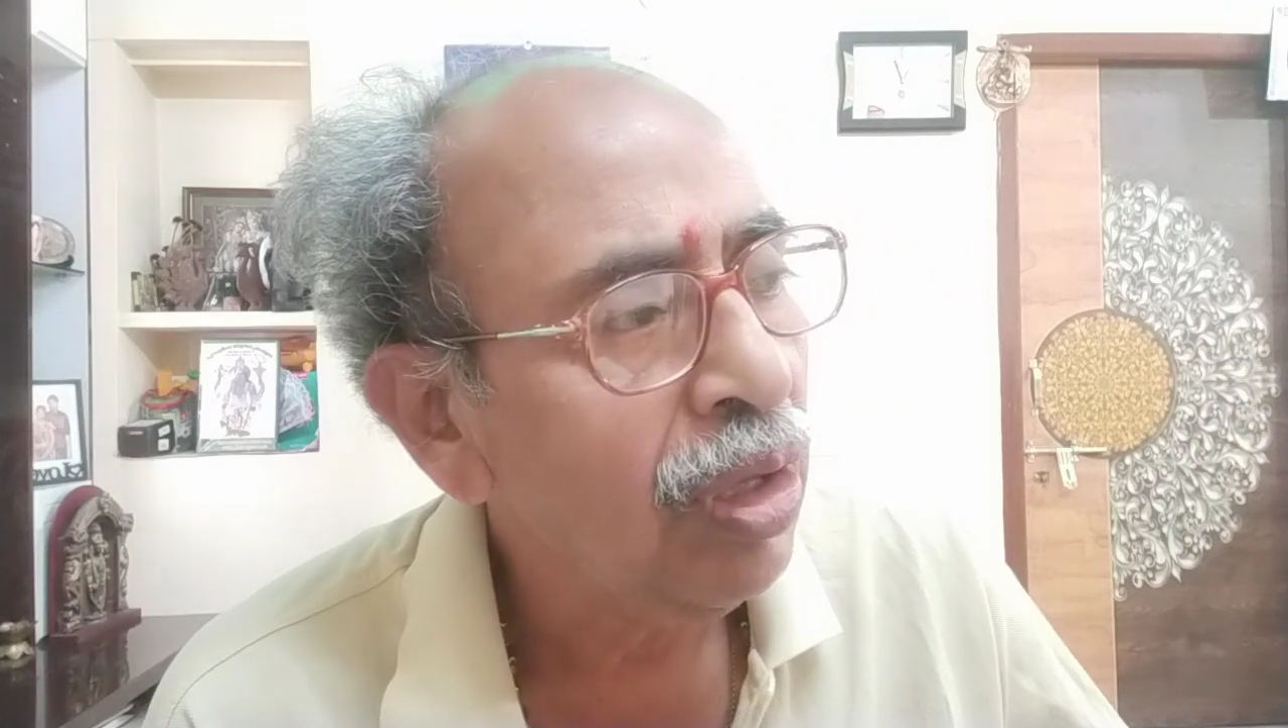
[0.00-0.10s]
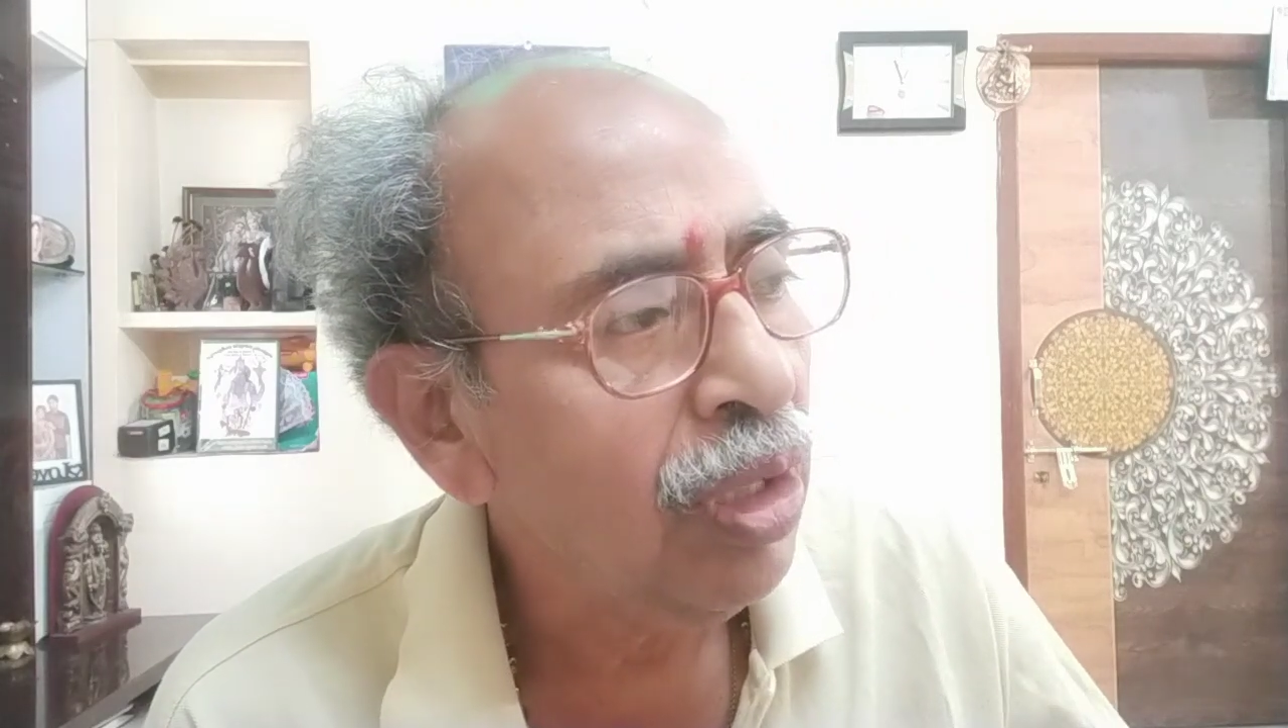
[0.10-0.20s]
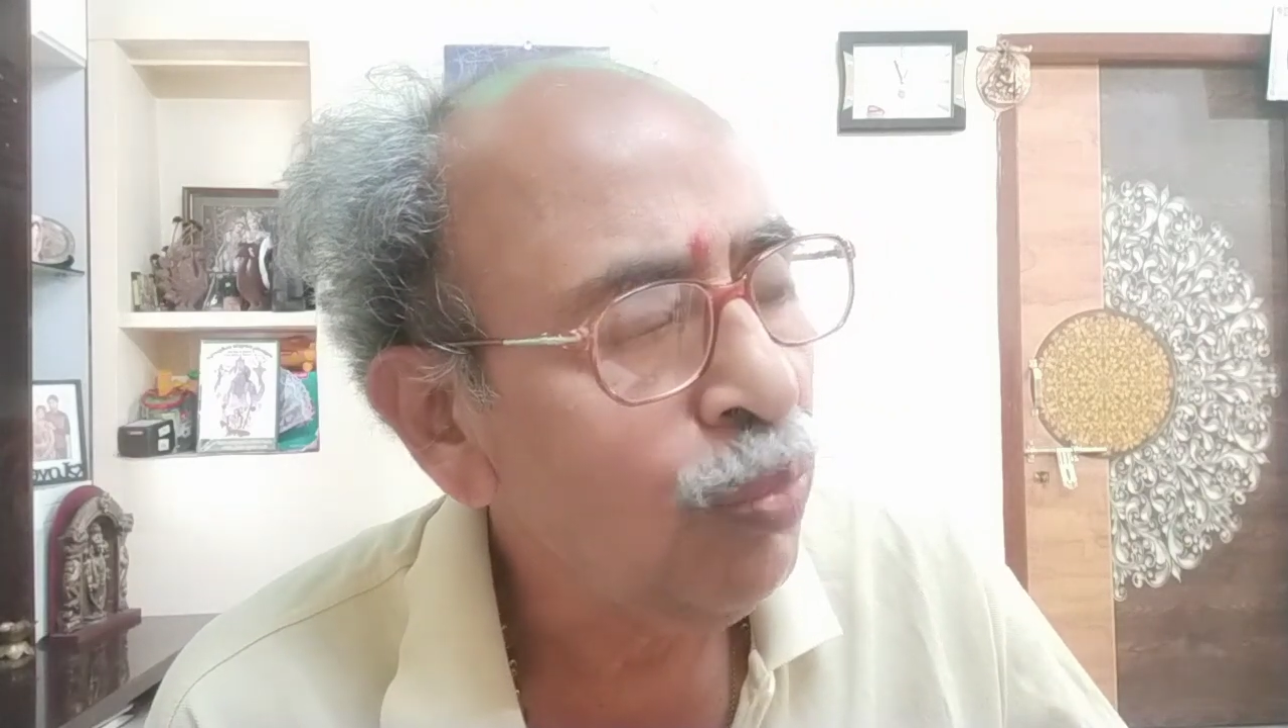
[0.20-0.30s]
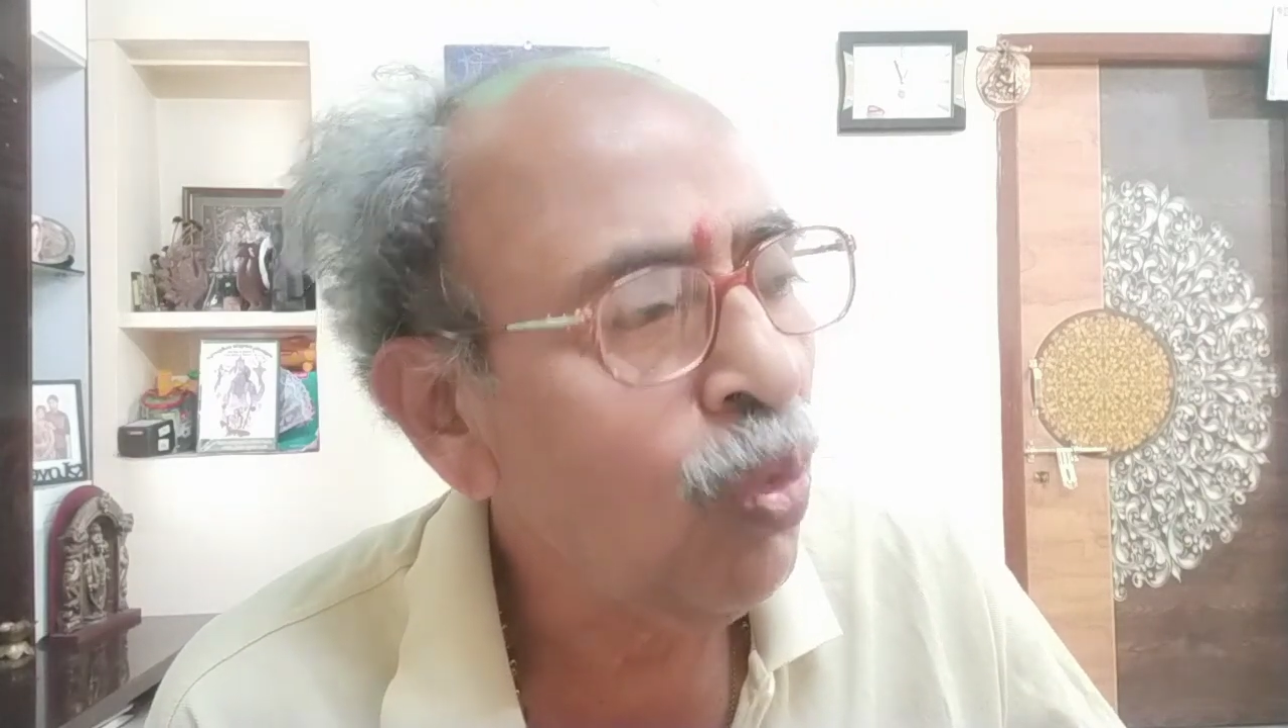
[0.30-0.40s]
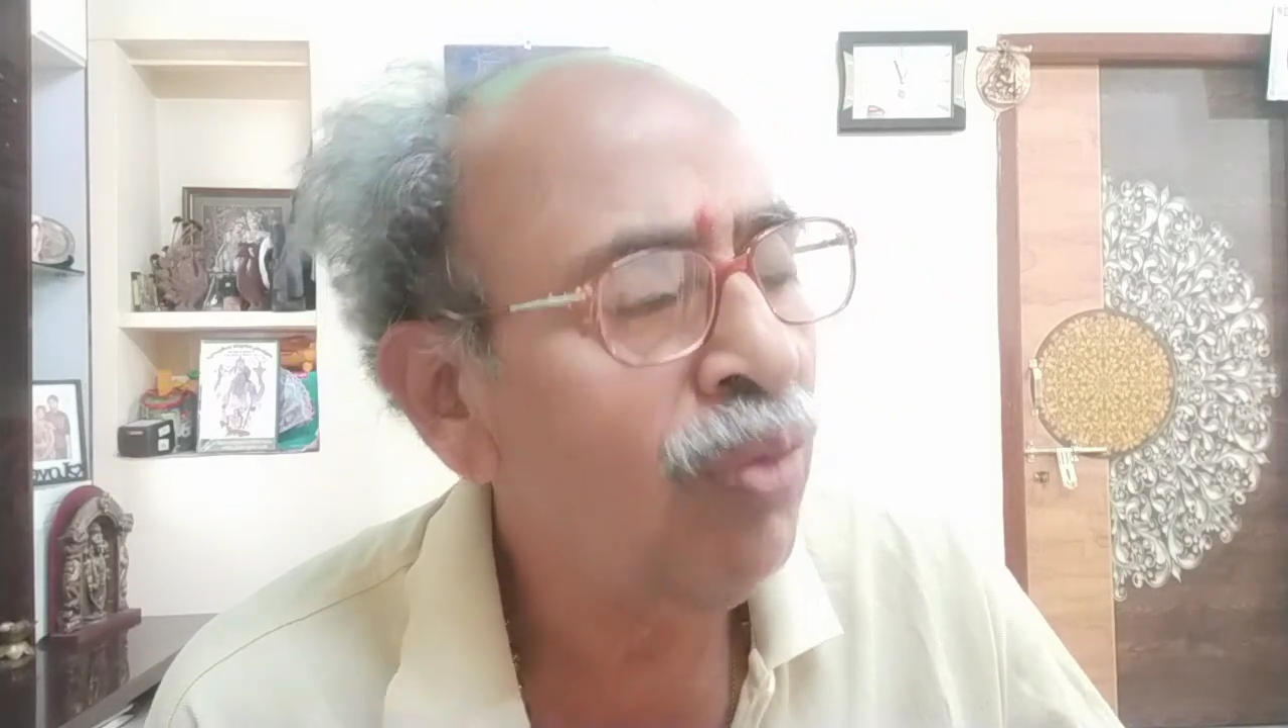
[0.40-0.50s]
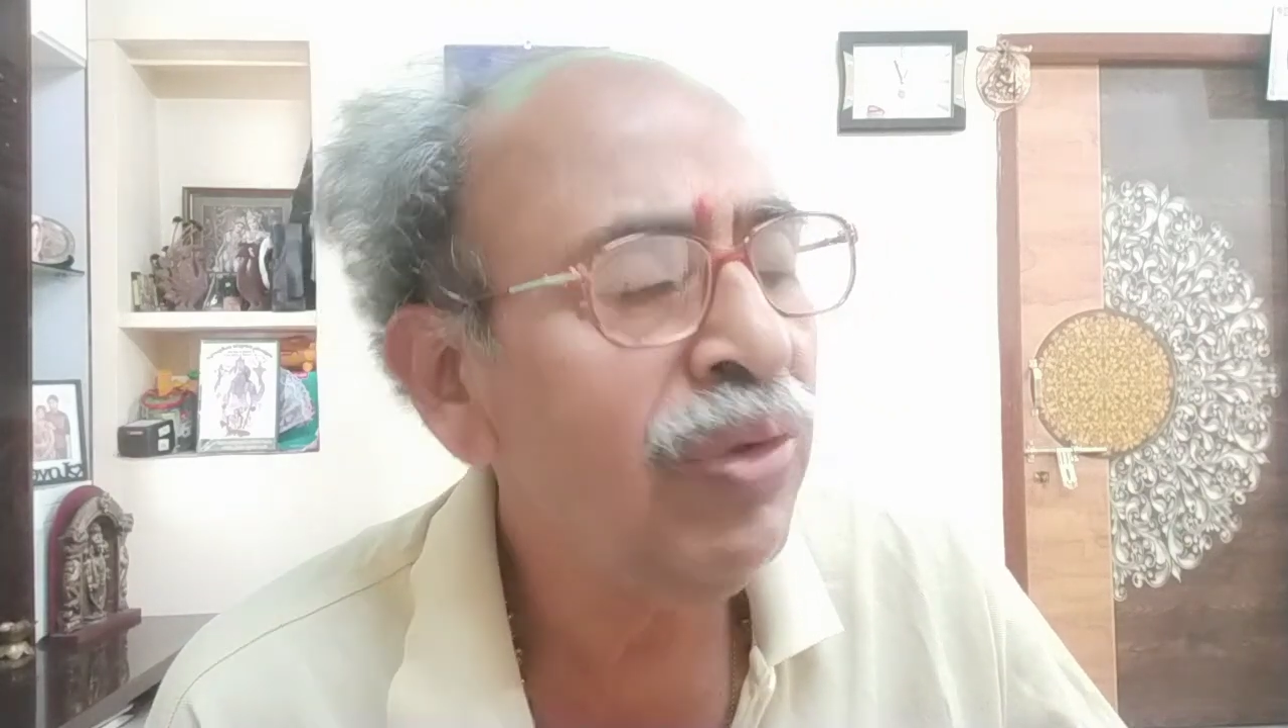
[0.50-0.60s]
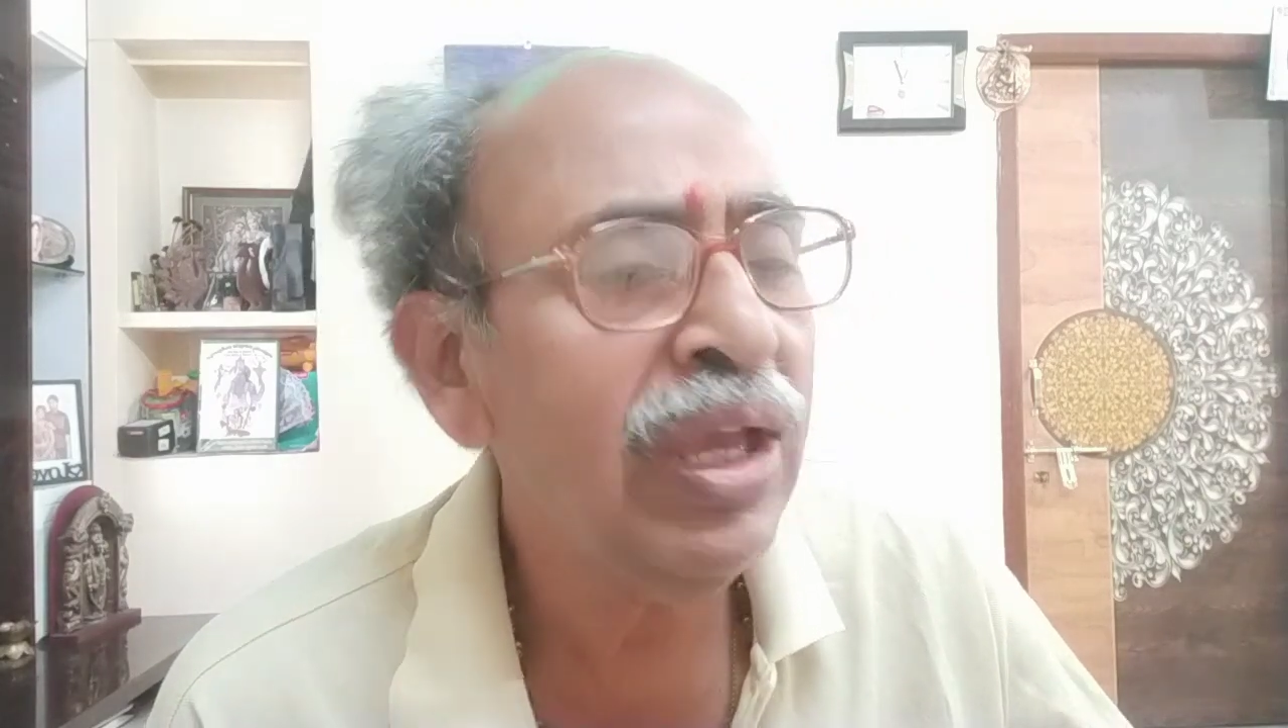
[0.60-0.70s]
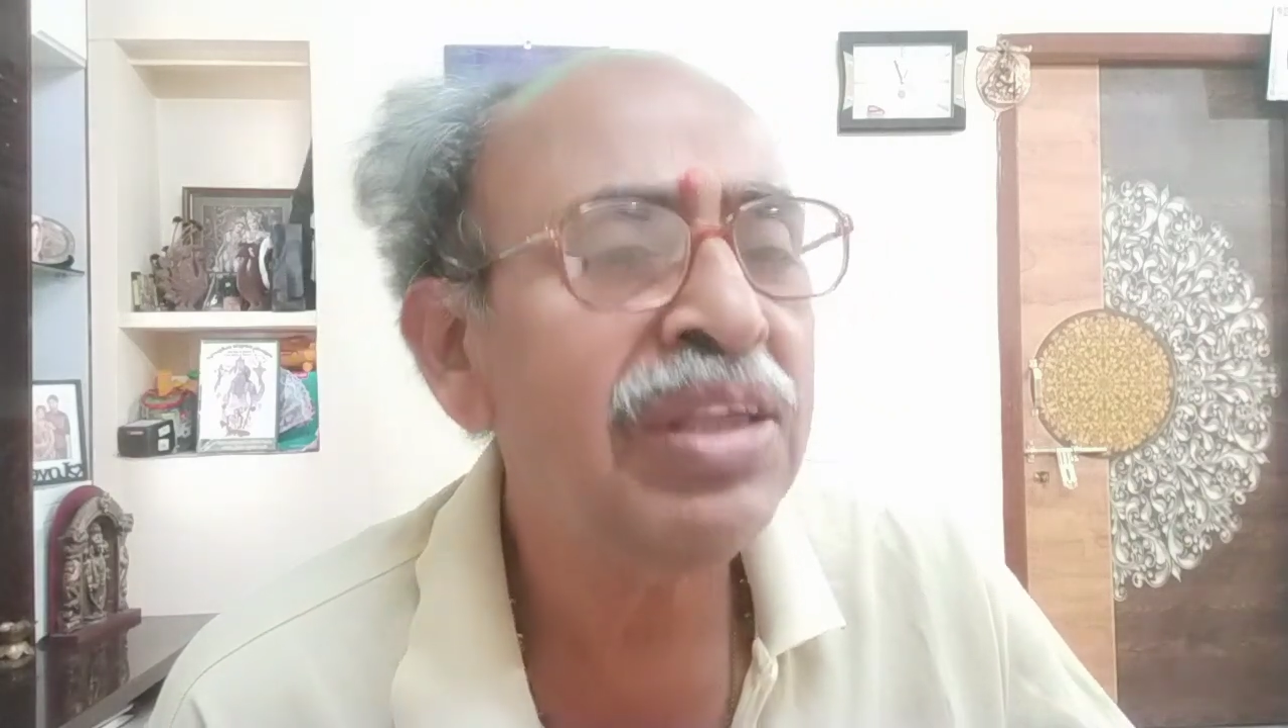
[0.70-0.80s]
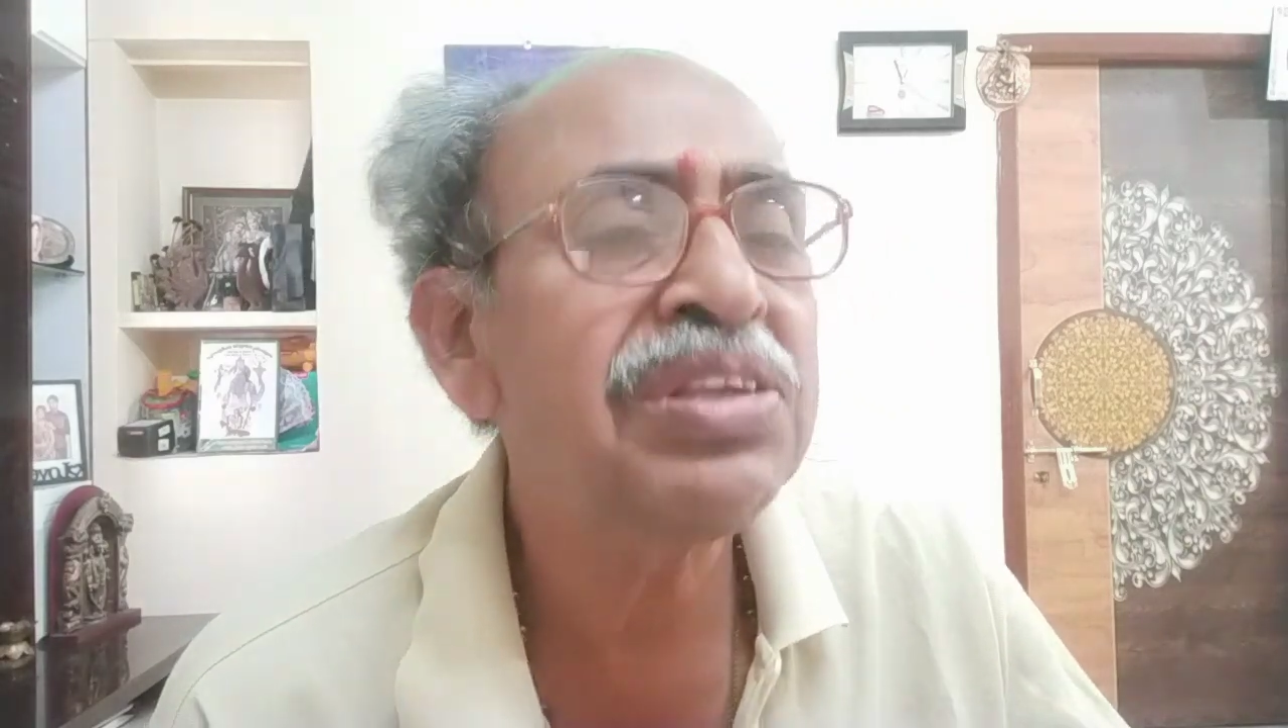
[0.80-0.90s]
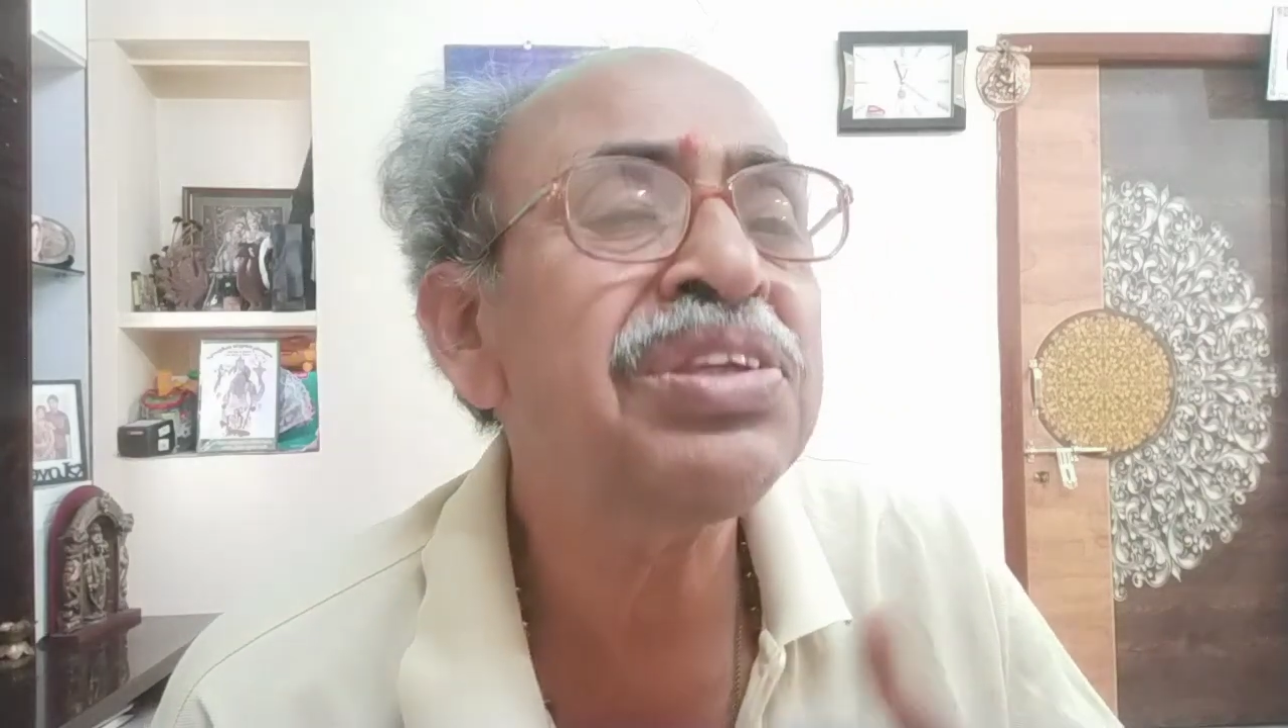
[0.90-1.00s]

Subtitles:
involving a